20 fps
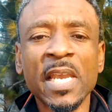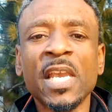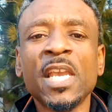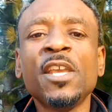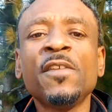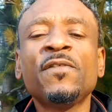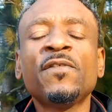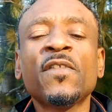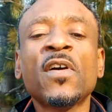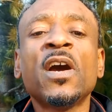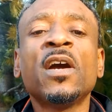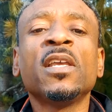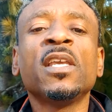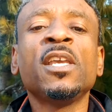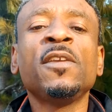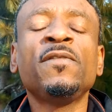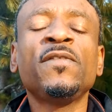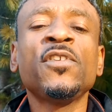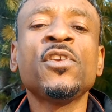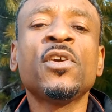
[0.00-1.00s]

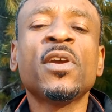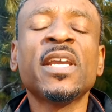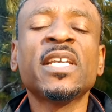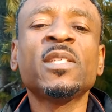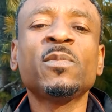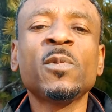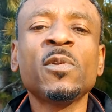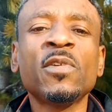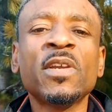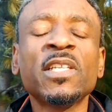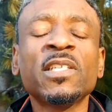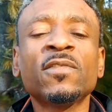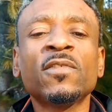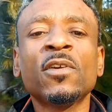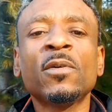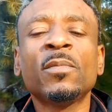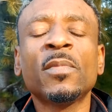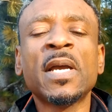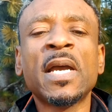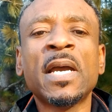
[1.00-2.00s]
if your experience
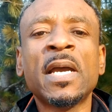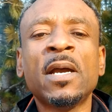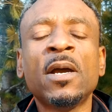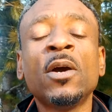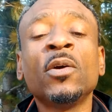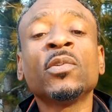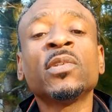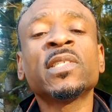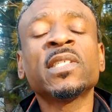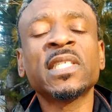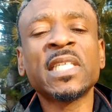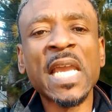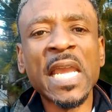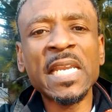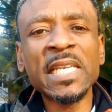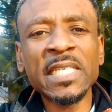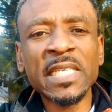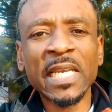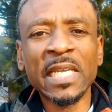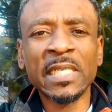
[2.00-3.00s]
from
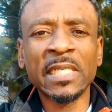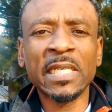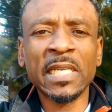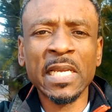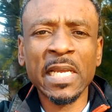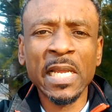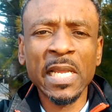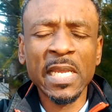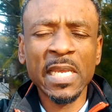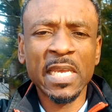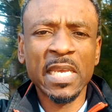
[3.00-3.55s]
outside Canada